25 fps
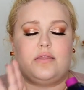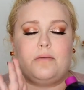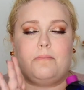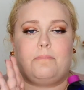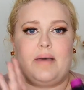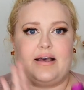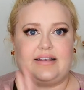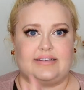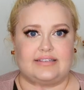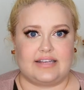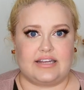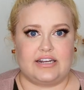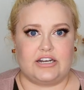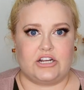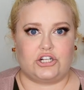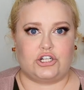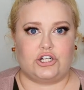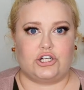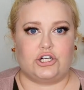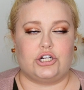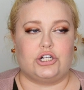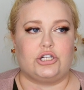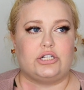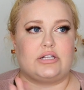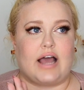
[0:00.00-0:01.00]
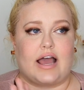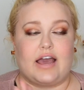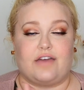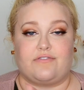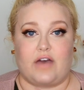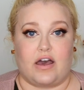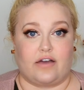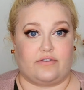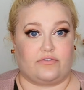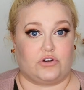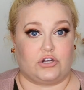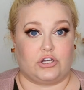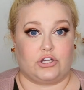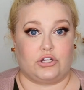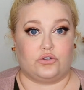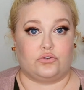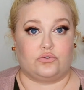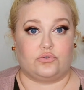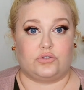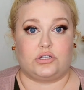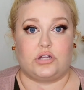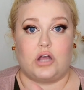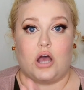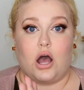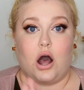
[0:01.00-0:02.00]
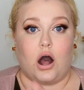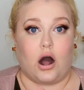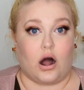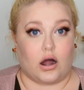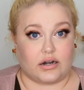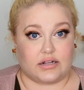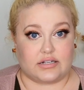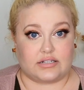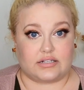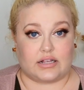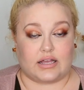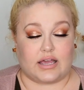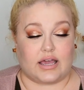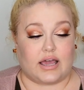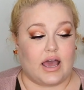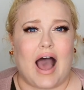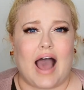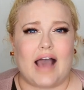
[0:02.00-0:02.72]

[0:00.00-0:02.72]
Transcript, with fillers: the best conditioners I have ever used, honestly.